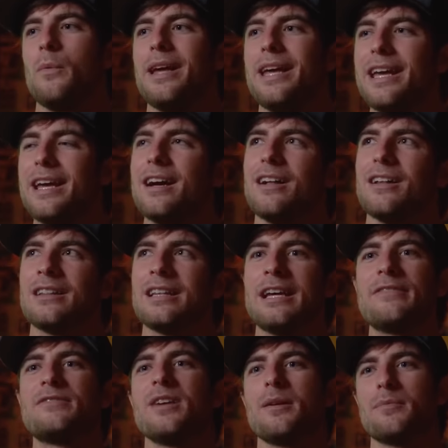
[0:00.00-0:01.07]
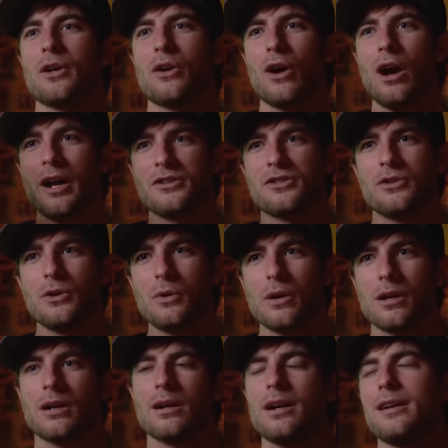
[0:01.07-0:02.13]
we lift up the garage
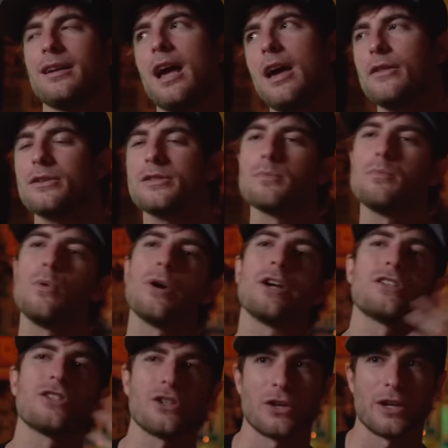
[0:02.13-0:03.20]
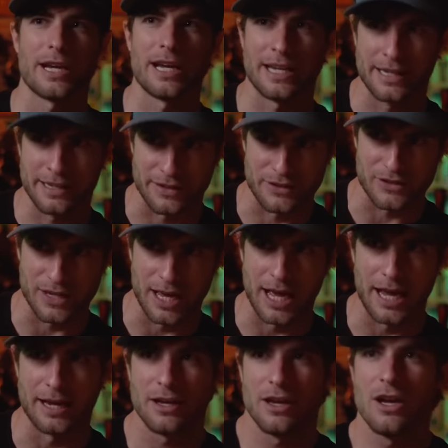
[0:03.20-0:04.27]
door. Now there's moisture getting
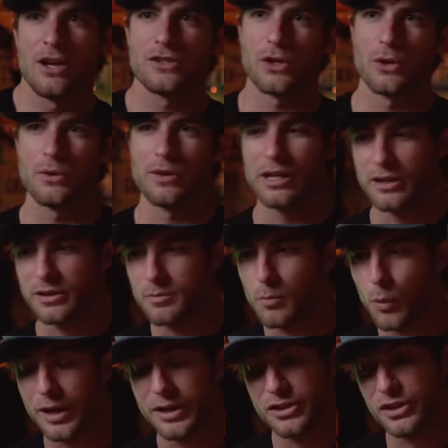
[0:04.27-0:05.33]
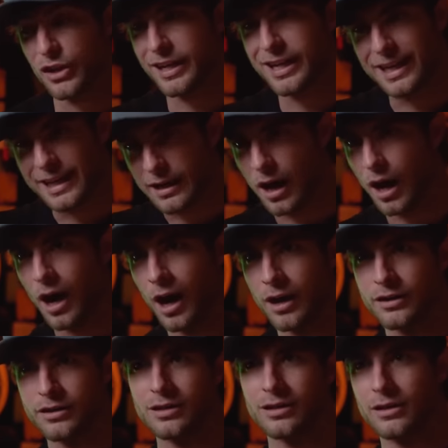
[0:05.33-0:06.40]
inside. So there's moisture getting
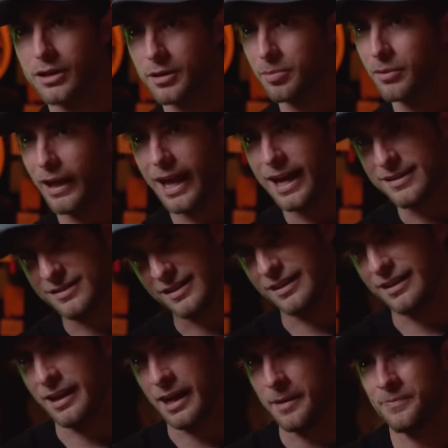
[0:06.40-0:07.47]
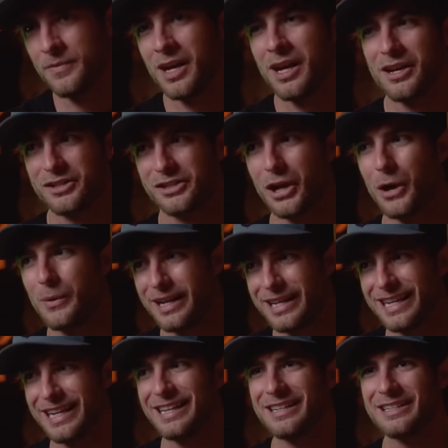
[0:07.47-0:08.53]
under the Plasti Dip. So we
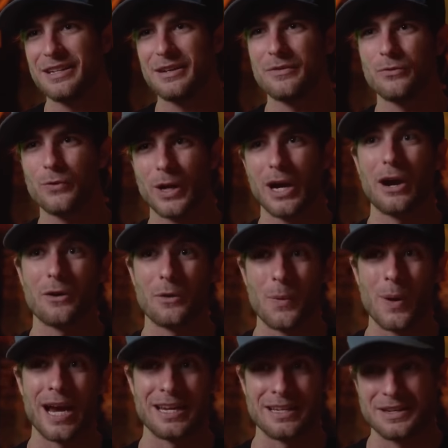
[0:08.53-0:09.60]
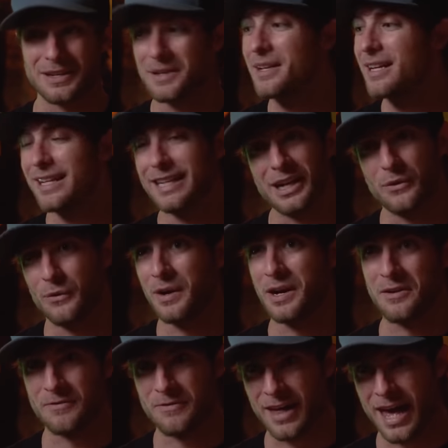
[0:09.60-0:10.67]
needed to figure out a way to get
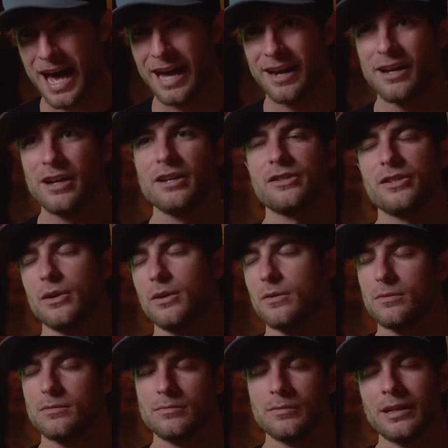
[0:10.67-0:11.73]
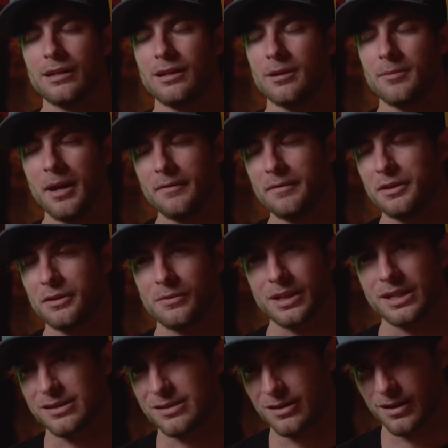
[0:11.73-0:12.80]
rid of that. So we ended up having to
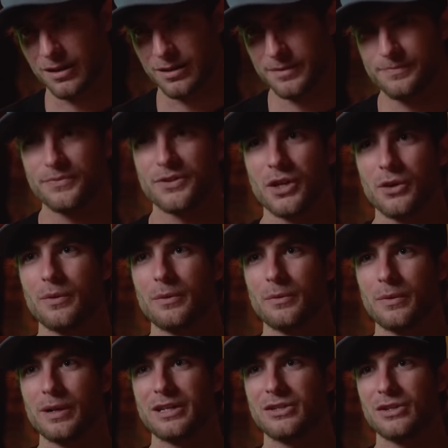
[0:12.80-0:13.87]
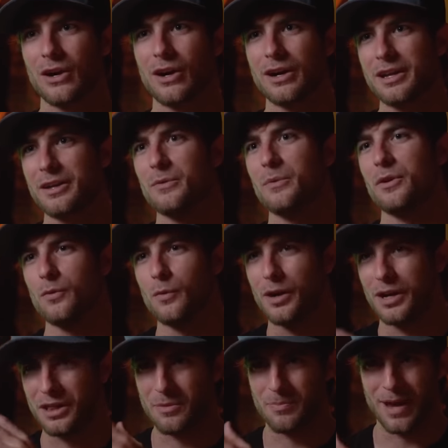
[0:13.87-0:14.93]
restart. So we restarted with
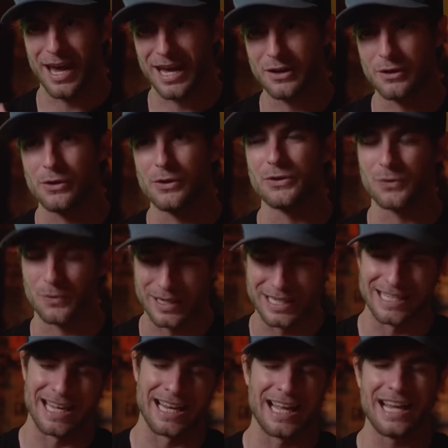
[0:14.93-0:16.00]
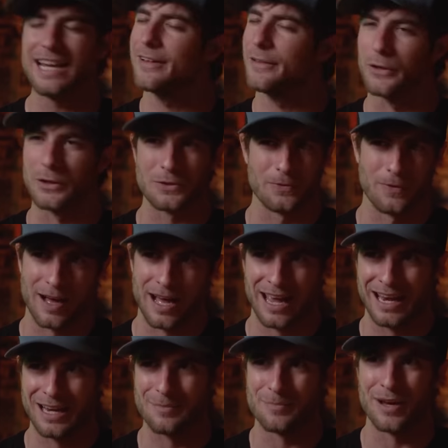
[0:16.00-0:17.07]
one of the panels, redid it, and it looked fine.